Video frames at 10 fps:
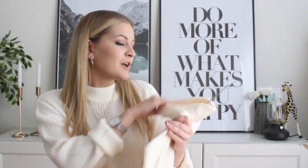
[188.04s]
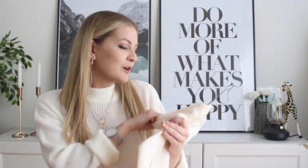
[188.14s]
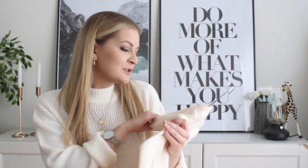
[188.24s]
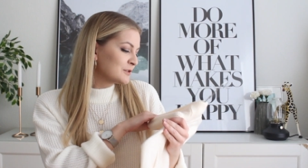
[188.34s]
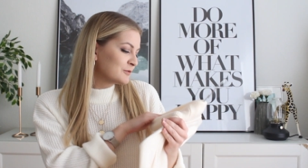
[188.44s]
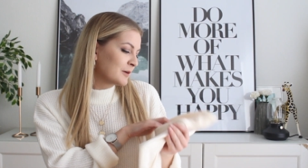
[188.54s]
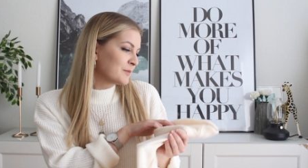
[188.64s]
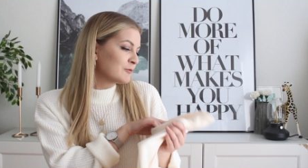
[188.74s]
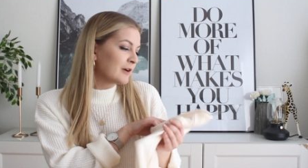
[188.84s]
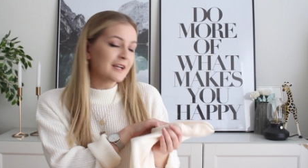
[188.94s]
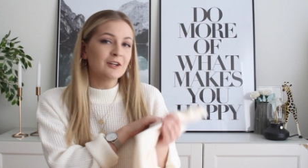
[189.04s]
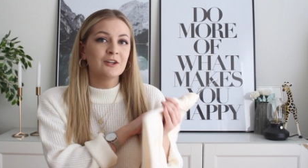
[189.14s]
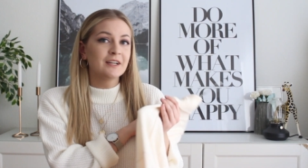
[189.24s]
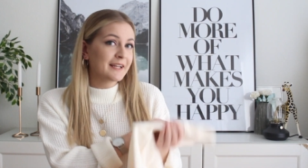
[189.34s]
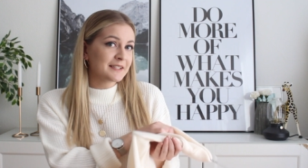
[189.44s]
also from the
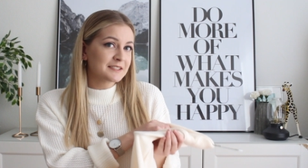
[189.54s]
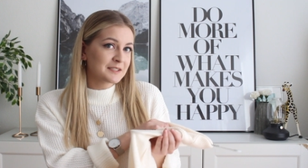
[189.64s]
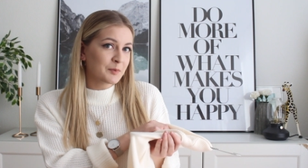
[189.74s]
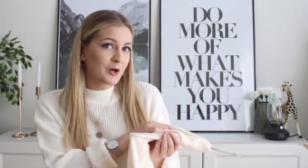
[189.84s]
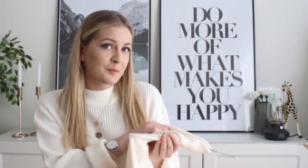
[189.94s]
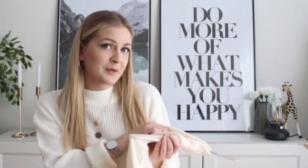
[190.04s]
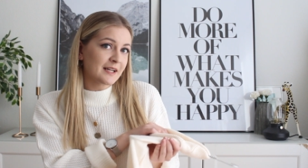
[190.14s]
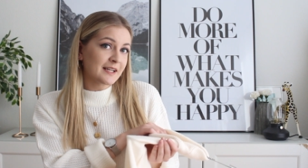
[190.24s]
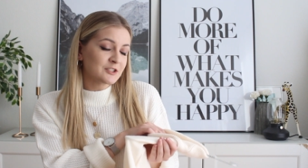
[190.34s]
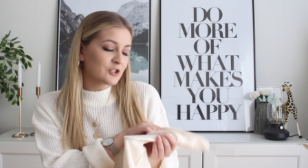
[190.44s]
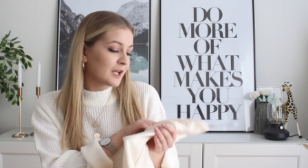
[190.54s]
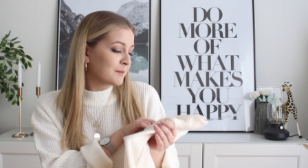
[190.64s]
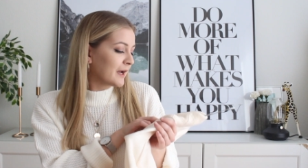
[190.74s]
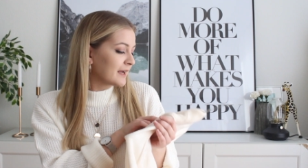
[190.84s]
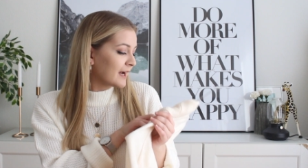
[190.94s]
regular ladies department at
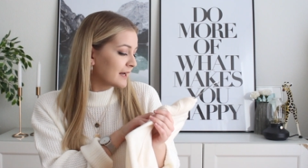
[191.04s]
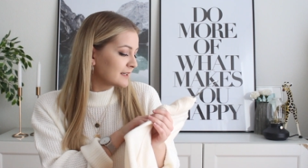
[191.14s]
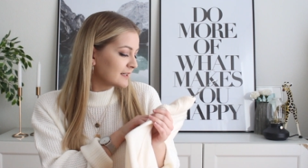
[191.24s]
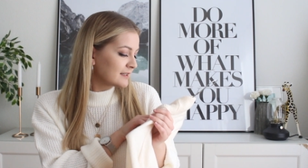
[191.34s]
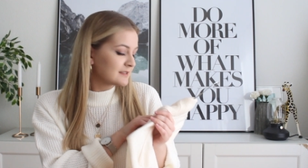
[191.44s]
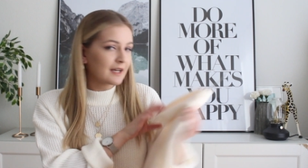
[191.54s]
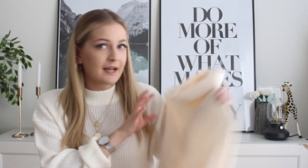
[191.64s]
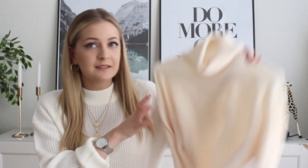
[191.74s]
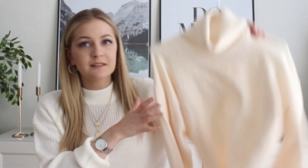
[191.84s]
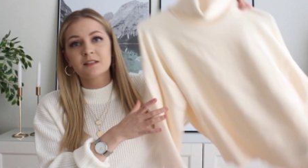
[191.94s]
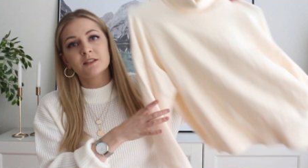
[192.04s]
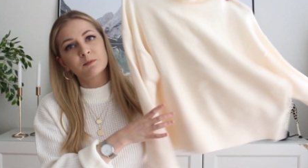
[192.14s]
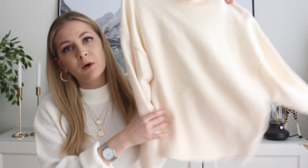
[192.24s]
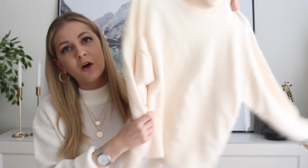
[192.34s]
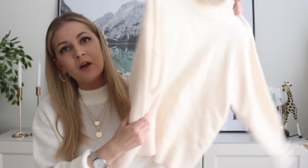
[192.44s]
H&M. I got it in a size
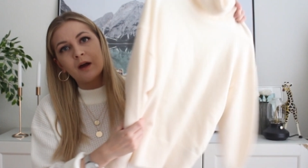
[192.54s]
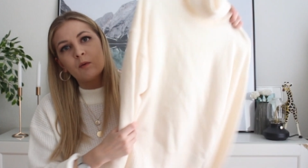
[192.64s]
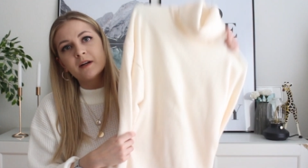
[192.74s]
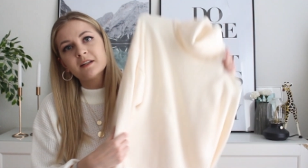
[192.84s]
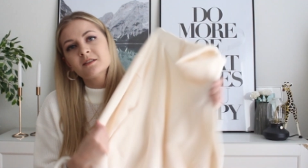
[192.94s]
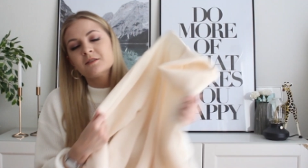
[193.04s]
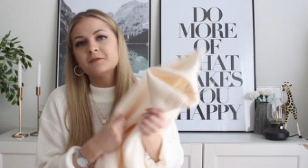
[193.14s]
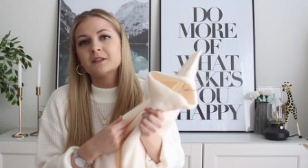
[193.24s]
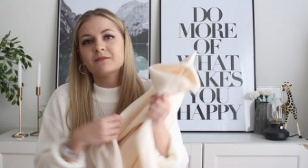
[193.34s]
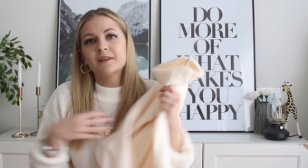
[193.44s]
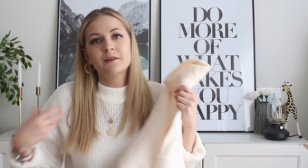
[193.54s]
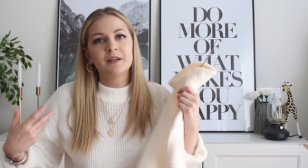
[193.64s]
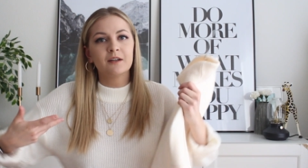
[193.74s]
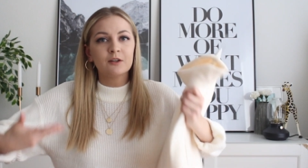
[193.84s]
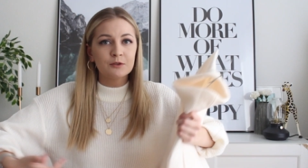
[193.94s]
small. I wanted it to fit
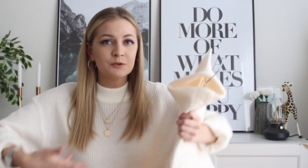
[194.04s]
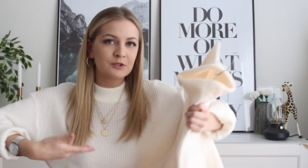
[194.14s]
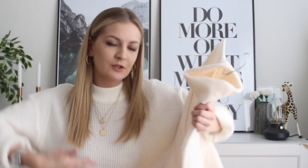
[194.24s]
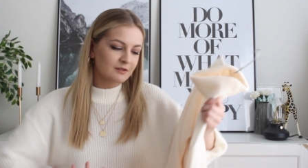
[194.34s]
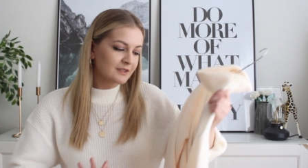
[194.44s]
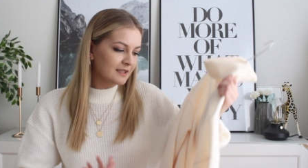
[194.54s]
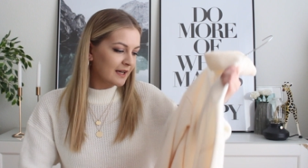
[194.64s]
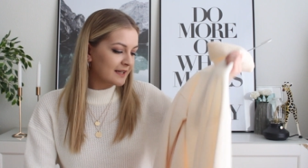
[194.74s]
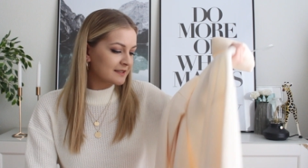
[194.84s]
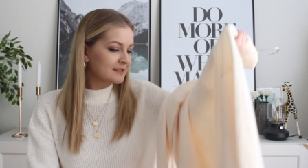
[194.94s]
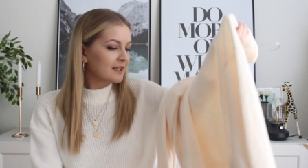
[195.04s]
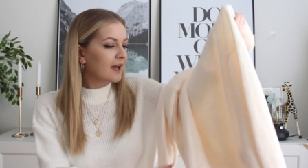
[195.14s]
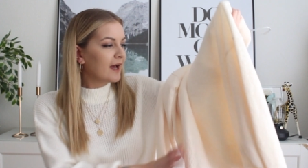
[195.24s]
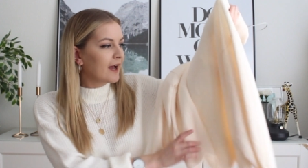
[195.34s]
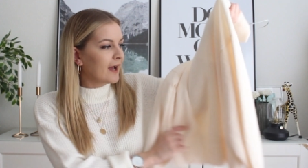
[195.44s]
very loose, oversized.
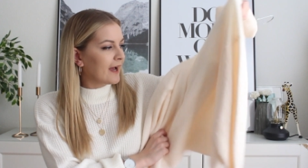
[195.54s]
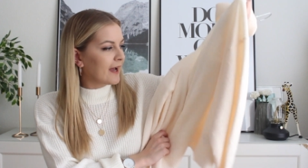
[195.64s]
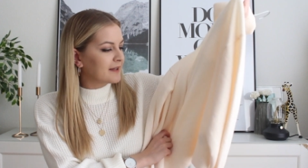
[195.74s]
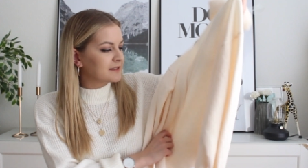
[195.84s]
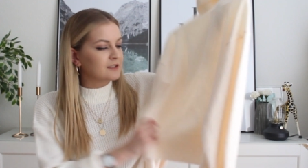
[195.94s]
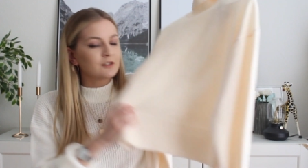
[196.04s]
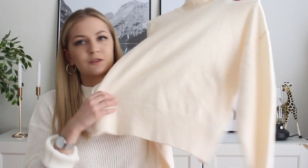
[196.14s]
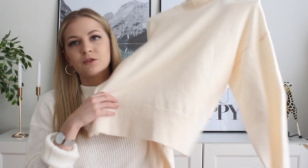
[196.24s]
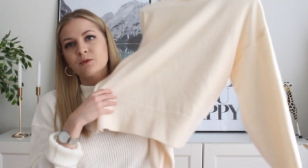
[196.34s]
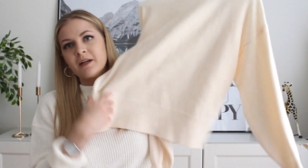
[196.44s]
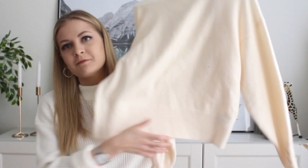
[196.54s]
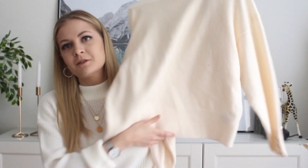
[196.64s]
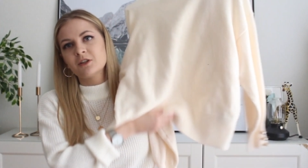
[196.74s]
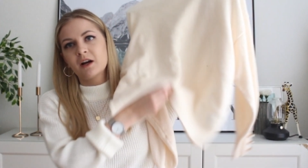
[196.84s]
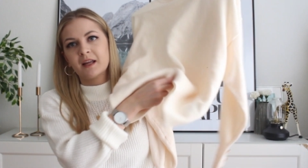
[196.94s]
And this is also great
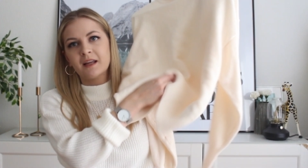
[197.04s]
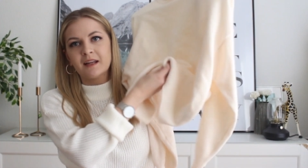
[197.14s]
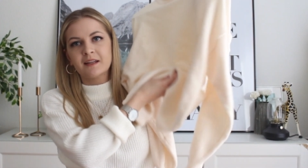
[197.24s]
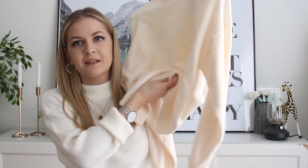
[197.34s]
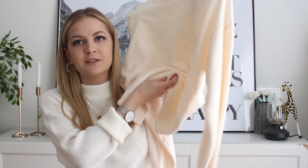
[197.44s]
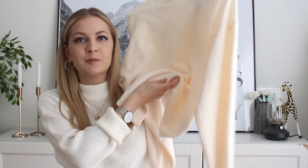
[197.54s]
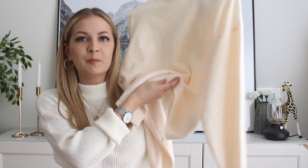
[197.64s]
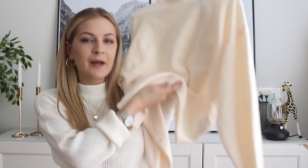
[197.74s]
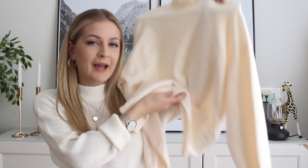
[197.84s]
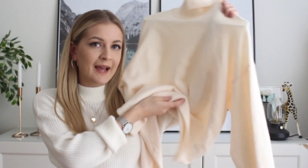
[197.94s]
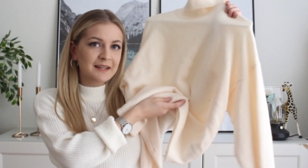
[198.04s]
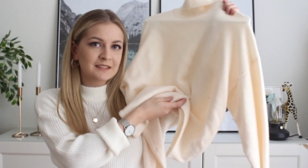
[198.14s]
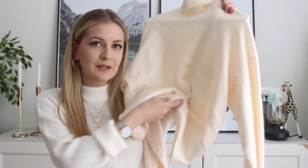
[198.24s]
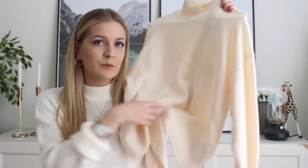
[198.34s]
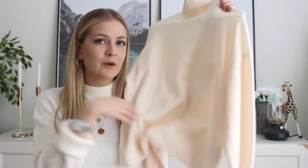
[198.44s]
for tucking in into
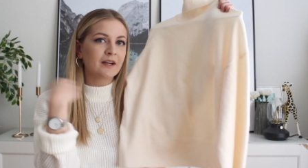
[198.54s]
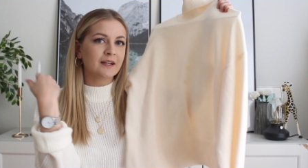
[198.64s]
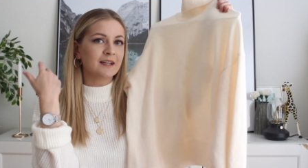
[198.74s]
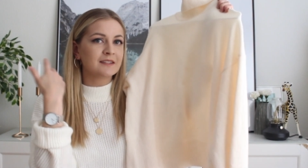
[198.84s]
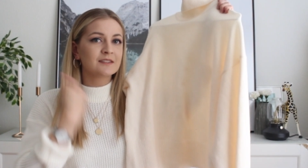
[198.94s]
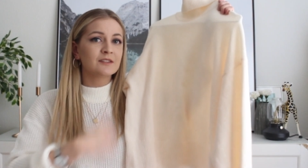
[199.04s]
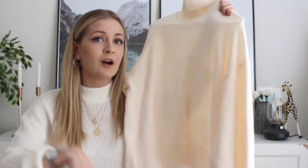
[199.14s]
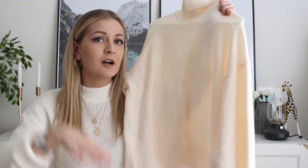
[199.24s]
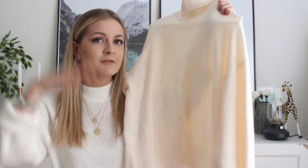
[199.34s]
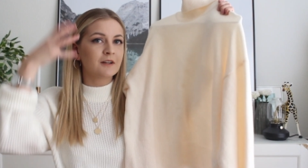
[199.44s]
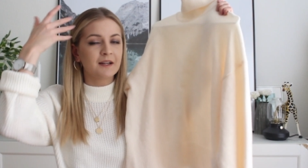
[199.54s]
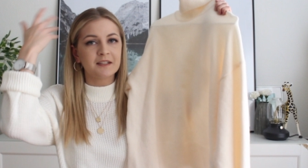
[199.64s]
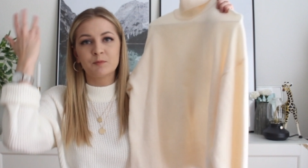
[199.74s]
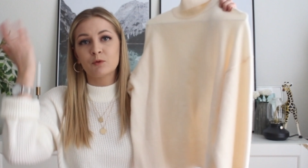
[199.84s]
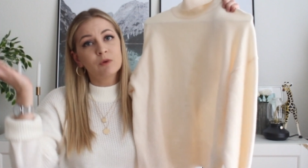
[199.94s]
pants and wearing a nice scarf and a
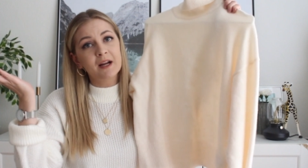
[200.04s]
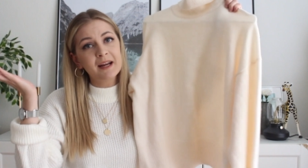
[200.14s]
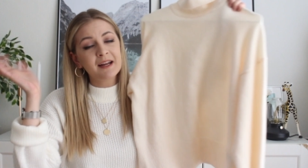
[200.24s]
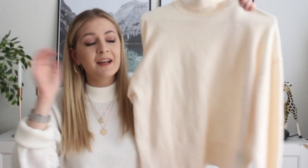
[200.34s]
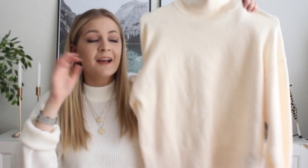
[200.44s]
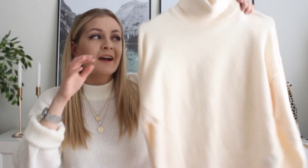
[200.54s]
nice beret